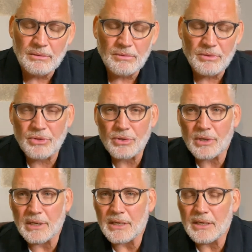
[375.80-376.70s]

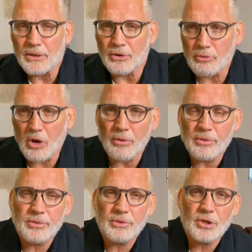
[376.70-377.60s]
Thirdly,
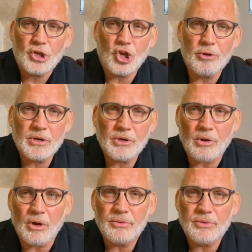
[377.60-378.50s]
growth, human
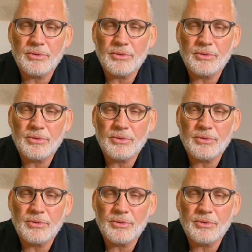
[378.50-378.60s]
growth,